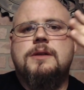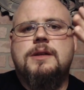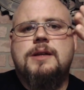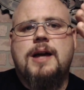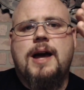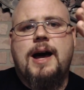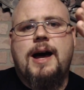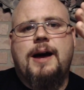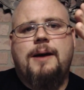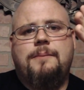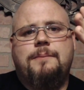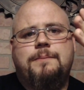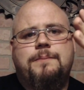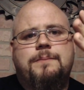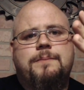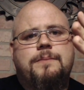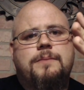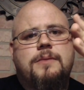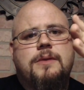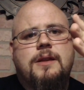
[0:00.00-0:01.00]
That
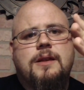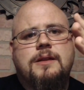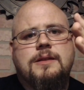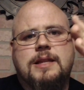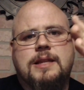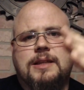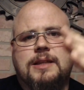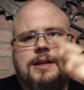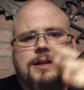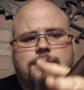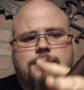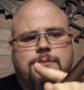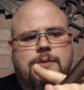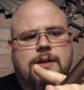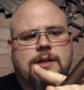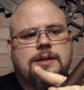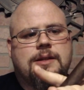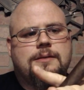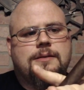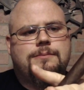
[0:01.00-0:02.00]

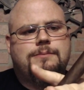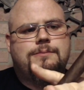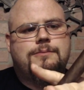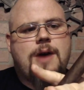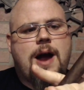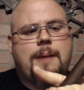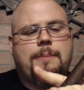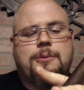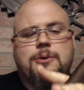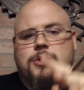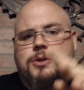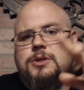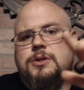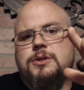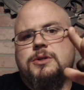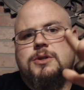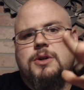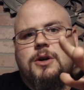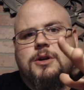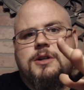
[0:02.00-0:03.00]
the wrappers
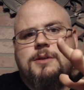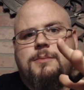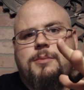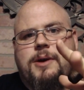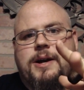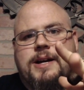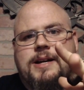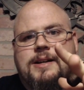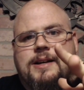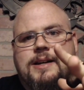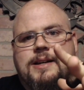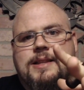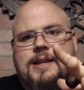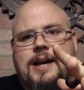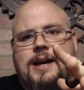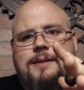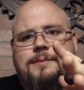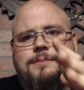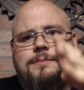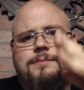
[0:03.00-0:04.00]
start to break like
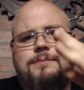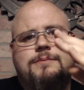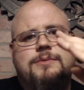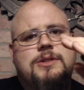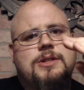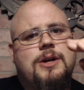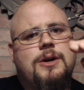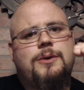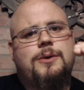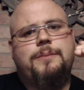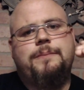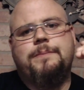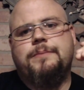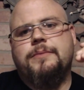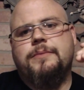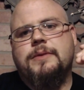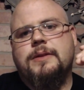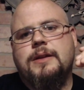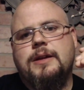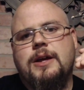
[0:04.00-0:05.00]
that. So,
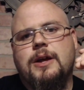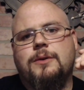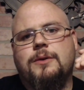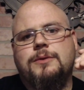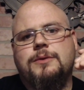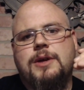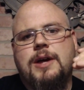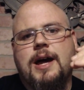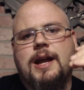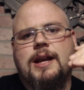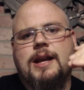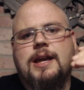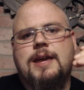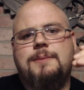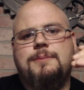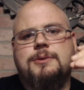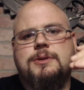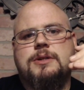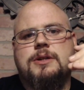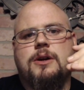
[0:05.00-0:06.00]
you know, you got to
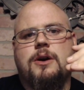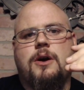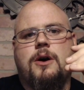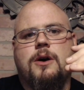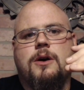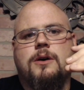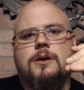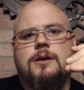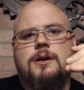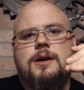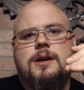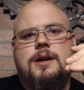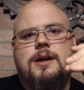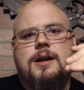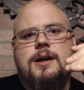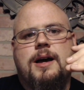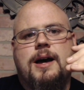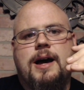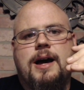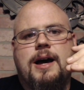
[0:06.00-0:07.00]
keep a cigar
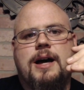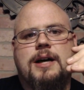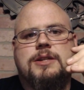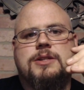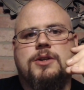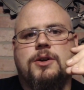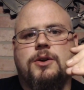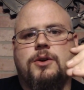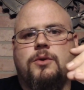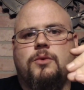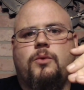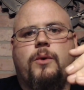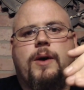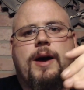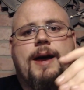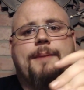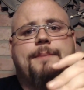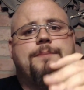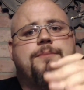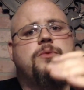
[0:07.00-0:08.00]
a certain
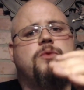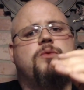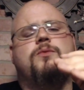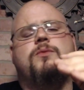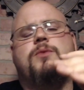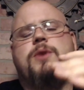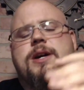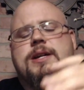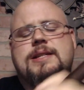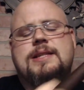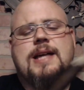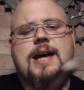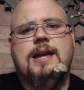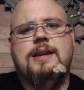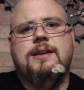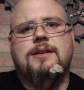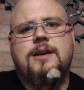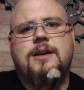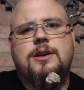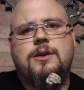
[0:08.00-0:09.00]
way. We'll get to that in
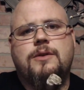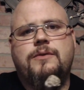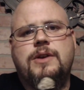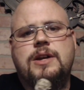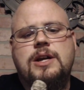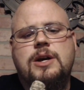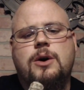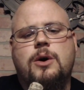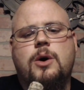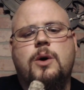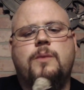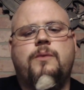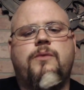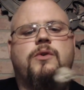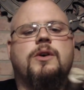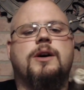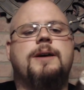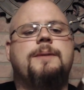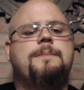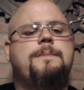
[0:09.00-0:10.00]
a later video,
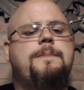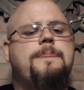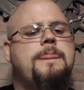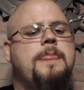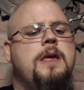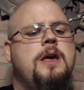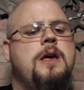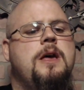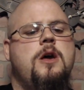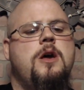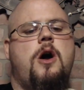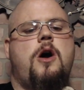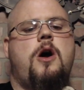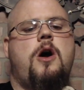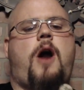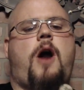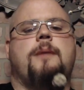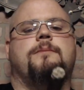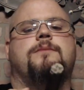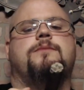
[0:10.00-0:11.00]
hopefully. All
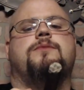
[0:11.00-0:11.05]
right.